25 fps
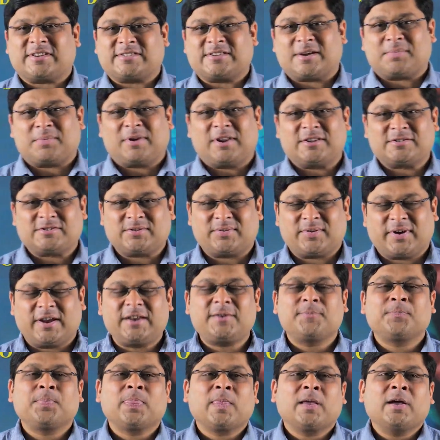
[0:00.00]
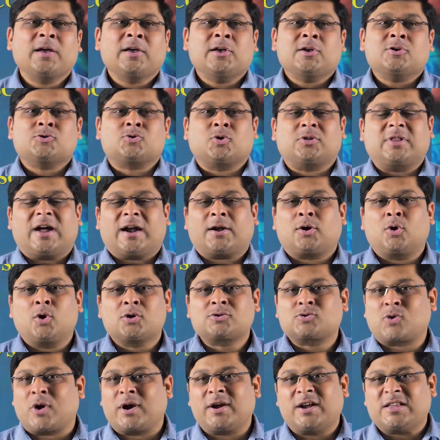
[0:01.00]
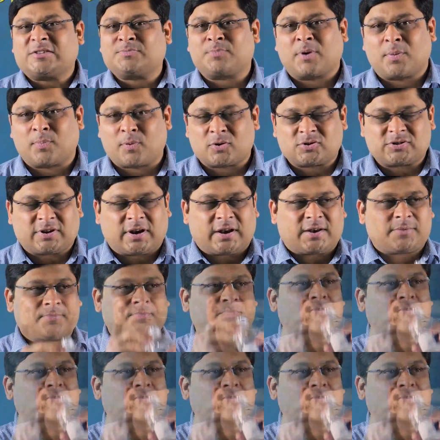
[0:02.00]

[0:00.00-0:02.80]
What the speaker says: examination, right? So that looks quite disproportionate.